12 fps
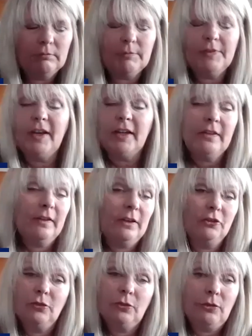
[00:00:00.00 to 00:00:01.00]
sexy
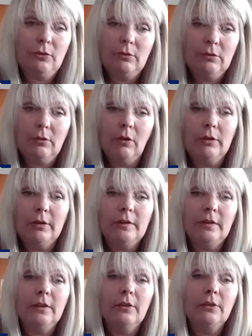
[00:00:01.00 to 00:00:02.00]
issues.
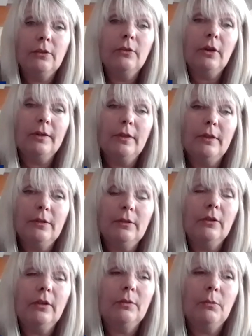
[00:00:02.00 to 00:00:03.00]
Honestly, they're
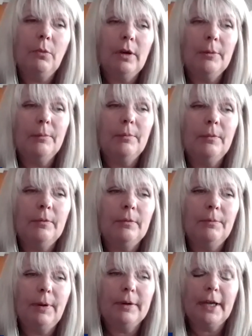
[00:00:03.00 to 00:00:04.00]
not what
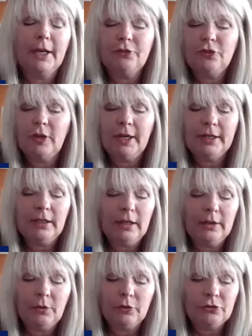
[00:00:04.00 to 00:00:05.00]
catch the
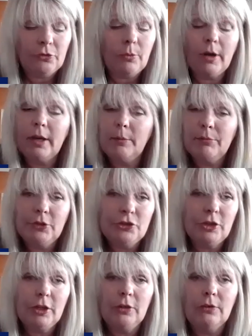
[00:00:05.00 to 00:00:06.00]
headlines, which is why I
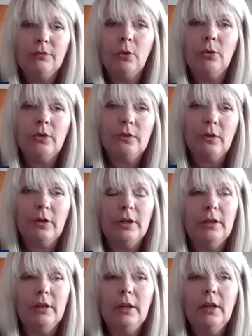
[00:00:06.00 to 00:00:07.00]
appreciate your focus on
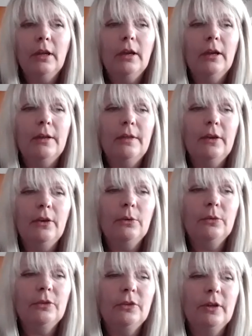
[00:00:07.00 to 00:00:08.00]
it. They
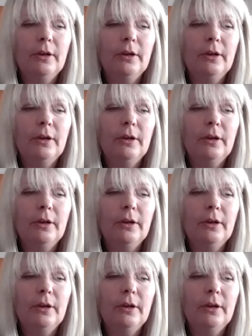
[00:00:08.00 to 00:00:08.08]
don't,